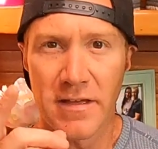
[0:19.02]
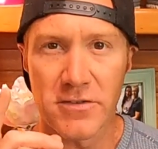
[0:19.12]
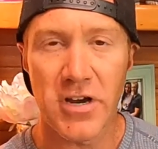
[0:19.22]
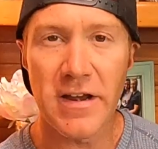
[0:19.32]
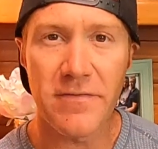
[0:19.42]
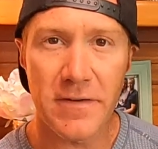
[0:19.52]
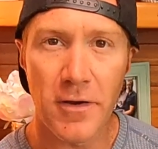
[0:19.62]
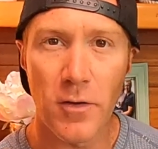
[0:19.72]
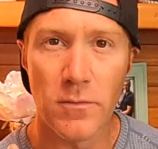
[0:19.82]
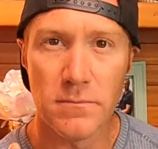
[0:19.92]
and trying to
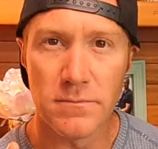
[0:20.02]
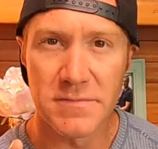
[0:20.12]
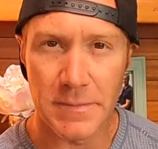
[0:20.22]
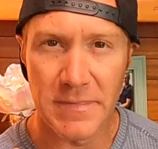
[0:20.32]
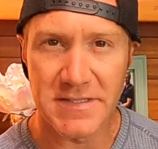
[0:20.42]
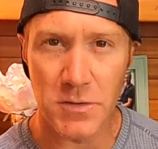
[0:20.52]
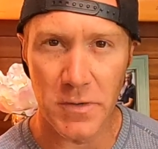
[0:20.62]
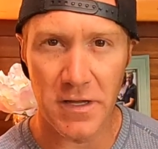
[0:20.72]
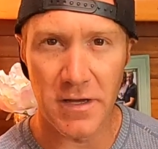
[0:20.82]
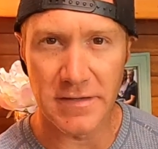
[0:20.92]
figure out something that's
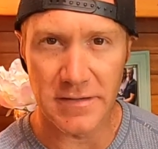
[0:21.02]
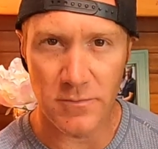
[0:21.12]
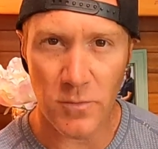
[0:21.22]
going on.